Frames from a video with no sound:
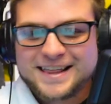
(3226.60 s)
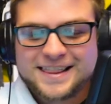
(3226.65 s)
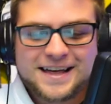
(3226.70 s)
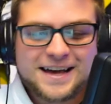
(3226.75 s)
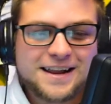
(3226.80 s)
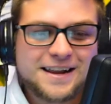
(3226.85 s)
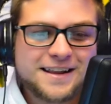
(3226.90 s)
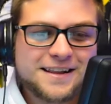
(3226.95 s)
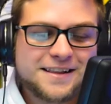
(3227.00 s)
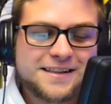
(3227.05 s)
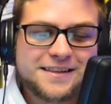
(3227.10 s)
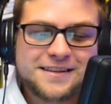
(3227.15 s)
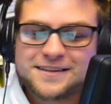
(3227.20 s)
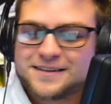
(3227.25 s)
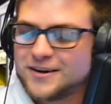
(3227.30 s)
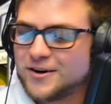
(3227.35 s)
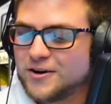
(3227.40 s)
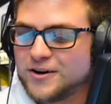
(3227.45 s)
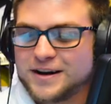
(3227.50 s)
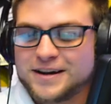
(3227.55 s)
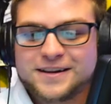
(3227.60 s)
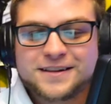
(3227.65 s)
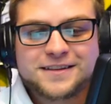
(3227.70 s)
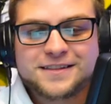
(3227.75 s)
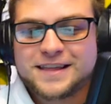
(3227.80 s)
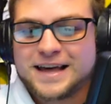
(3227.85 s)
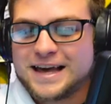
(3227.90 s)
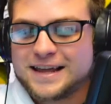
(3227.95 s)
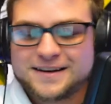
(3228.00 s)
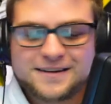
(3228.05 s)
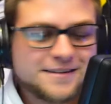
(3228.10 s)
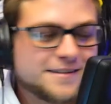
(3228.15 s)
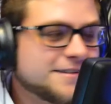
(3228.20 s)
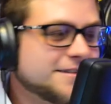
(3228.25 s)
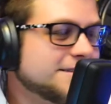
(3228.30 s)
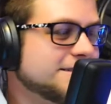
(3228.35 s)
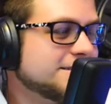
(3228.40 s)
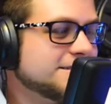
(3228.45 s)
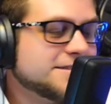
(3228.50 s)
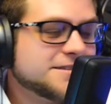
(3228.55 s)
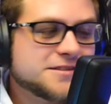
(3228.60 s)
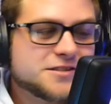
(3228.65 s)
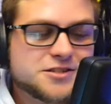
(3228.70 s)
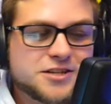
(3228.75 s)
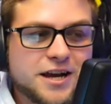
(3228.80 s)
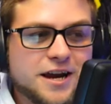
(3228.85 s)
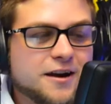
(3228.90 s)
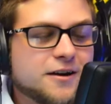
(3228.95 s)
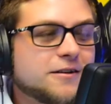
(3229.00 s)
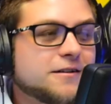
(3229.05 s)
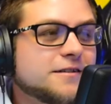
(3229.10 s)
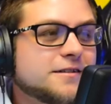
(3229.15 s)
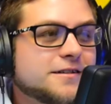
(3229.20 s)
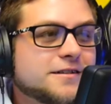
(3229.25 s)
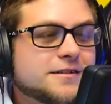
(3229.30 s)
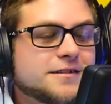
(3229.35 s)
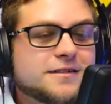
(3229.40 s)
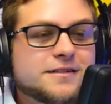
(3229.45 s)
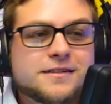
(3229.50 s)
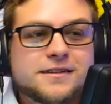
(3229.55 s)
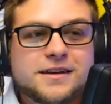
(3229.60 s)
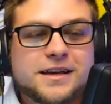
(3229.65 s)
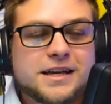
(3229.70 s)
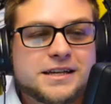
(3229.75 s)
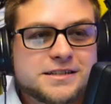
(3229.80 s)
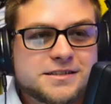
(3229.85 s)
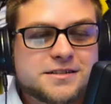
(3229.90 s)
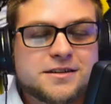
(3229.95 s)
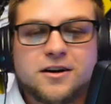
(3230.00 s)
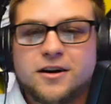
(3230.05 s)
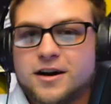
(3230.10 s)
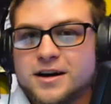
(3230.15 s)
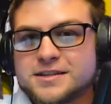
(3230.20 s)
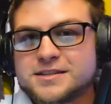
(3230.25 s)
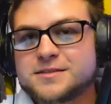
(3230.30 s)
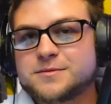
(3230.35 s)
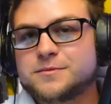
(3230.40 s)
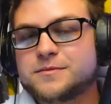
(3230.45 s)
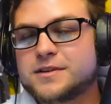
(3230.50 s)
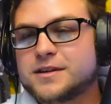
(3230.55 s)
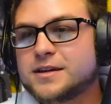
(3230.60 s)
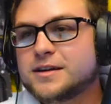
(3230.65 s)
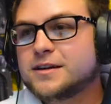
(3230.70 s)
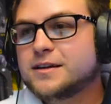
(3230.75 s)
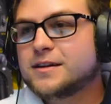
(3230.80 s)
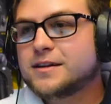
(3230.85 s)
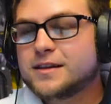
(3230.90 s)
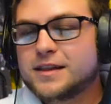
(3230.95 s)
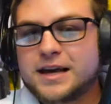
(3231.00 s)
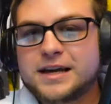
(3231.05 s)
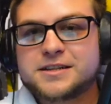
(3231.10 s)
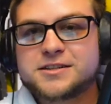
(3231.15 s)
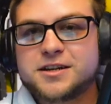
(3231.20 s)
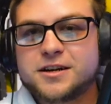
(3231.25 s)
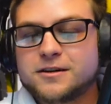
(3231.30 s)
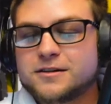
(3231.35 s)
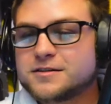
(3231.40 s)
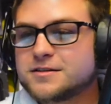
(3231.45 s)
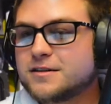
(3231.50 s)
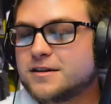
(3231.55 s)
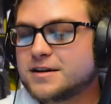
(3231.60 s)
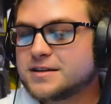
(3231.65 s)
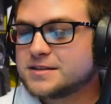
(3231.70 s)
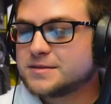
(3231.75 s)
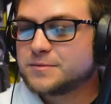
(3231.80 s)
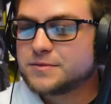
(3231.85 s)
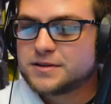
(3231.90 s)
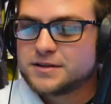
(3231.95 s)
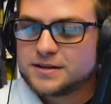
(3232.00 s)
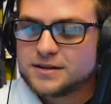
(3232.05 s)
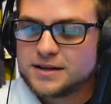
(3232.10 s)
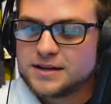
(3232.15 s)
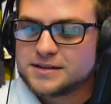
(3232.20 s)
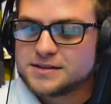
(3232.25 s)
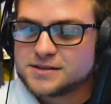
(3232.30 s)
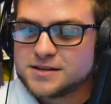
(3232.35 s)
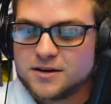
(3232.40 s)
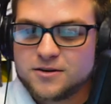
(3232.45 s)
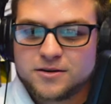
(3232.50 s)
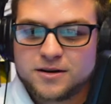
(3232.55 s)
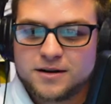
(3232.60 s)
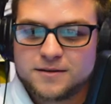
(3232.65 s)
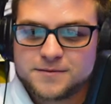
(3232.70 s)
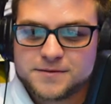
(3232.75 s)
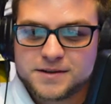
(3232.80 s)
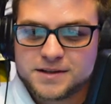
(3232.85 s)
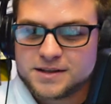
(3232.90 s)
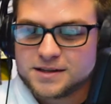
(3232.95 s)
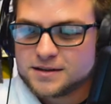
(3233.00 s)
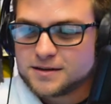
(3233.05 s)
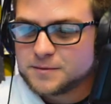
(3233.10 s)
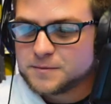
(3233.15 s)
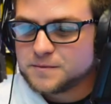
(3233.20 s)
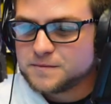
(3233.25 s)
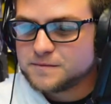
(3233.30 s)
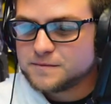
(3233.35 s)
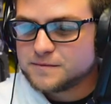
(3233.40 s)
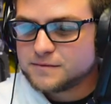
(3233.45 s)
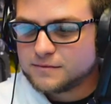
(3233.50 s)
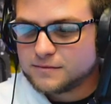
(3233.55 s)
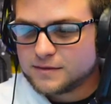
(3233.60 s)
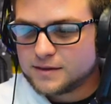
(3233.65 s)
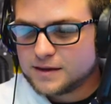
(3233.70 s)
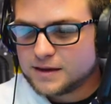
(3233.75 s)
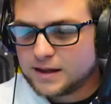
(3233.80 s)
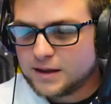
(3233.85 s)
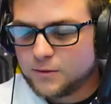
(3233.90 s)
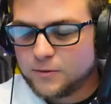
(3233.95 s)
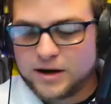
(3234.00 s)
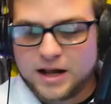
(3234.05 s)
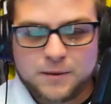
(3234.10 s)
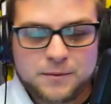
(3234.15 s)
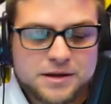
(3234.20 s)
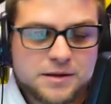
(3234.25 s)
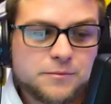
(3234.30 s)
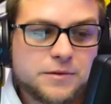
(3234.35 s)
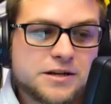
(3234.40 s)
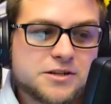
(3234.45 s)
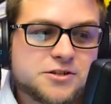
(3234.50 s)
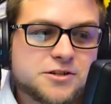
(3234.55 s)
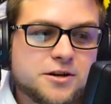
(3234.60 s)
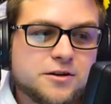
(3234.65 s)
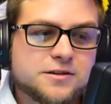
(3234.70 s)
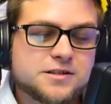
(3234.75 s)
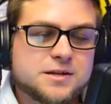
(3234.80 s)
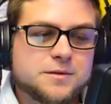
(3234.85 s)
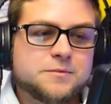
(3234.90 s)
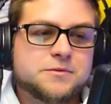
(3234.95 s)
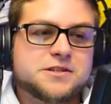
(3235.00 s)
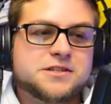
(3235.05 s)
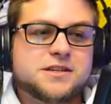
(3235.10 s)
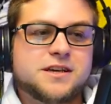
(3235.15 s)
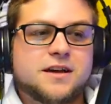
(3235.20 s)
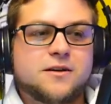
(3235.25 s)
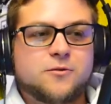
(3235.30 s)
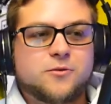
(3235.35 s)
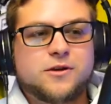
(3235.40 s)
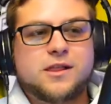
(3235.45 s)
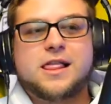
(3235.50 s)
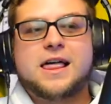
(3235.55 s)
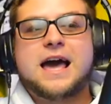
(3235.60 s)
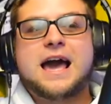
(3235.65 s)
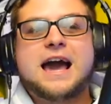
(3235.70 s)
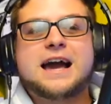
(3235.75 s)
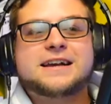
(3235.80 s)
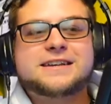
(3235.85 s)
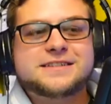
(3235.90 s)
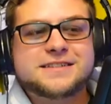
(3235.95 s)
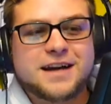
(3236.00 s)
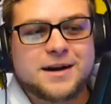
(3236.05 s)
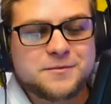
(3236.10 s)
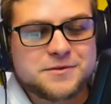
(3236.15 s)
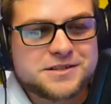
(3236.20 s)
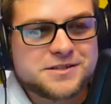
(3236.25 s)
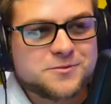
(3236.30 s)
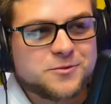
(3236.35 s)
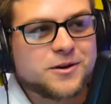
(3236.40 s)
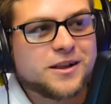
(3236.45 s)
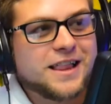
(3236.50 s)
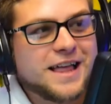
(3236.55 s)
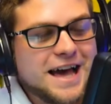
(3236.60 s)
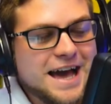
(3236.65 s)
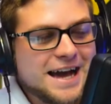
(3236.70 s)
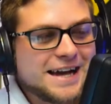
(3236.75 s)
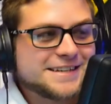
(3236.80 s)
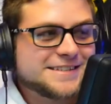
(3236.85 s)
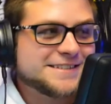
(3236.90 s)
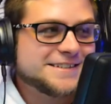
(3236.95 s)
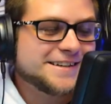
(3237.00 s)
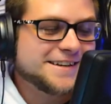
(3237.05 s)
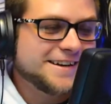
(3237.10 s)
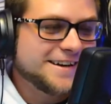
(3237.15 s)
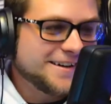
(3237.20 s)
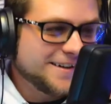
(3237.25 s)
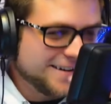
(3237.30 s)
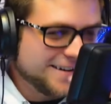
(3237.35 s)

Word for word: that Ernie, that chair is awesome. That chair is awesome. It's so comfy. When I'm at my shows, I'm just like relax. I'm just relaxing, you know.